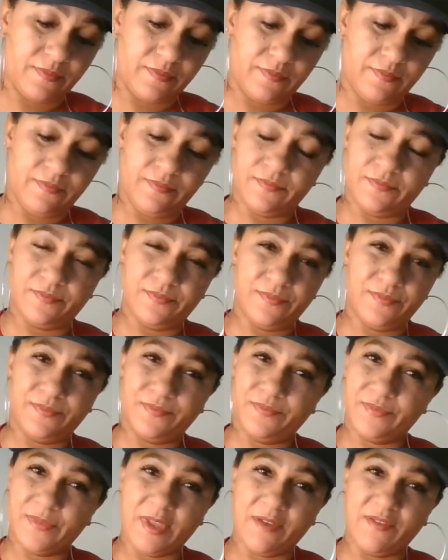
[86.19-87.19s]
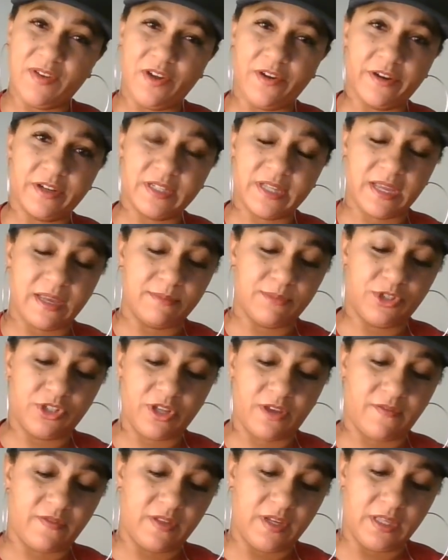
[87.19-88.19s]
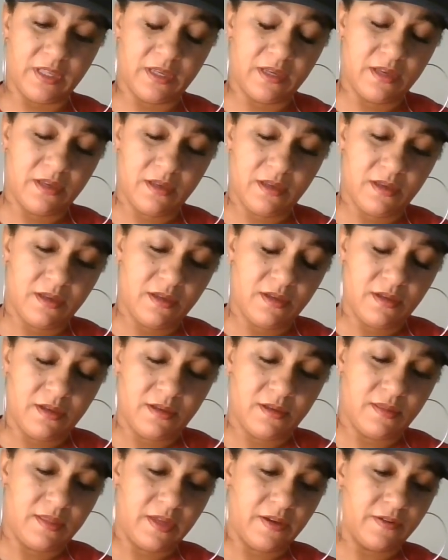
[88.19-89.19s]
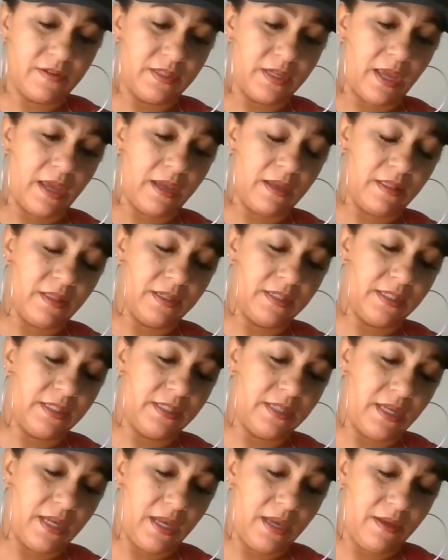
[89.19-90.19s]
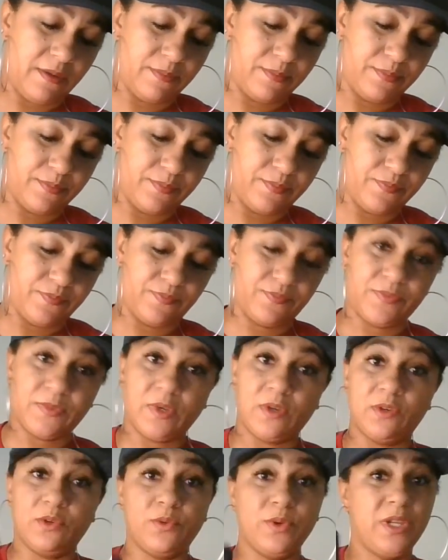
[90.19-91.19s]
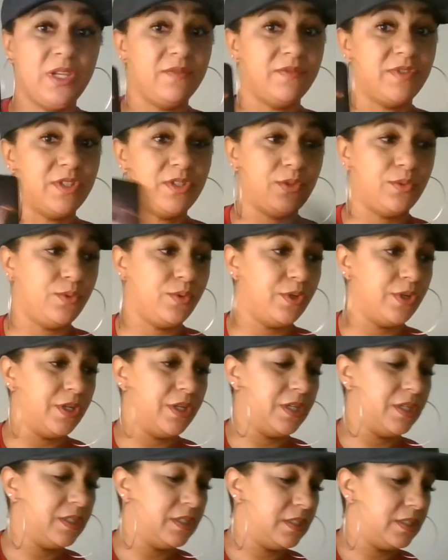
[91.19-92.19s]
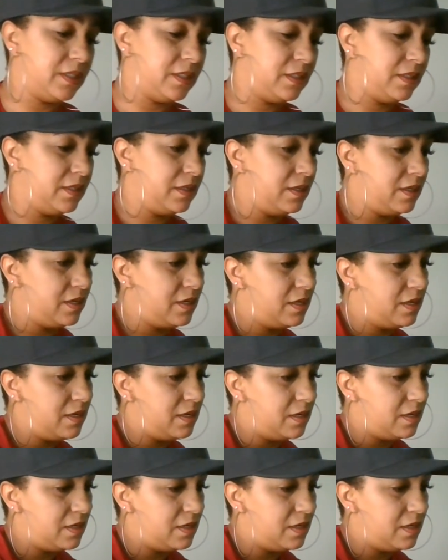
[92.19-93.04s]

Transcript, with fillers: Hmm, having a hard time shuffling their deck. Let's see. Queen of Swords.